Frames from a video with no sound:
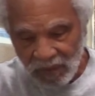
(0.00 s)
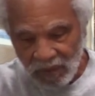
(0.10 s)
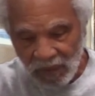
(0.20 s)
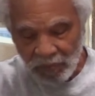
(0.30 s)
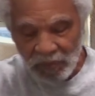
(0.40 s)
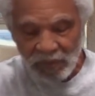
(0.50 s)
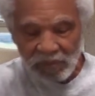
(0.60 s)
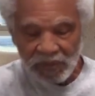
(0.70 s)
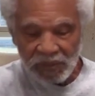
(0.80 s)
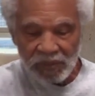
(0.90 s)
a
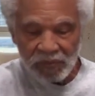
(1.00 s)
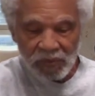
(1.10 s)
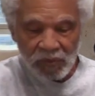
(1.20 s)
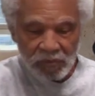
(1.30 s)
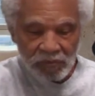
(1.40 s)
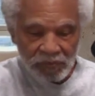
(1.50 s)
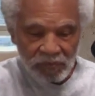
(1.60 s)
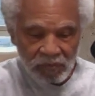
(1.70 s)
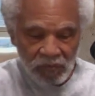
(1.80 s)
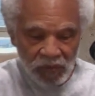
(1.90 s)
publishing group
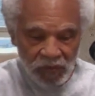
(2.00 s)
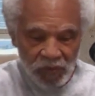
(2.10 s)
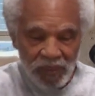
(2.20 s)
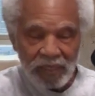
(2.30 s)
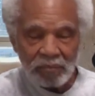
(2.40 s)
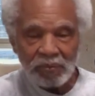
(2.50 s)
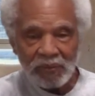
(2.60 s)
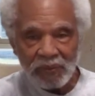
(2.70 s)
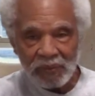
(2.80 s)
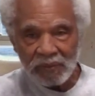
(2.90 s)
to write a
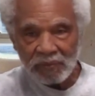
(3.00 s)
book.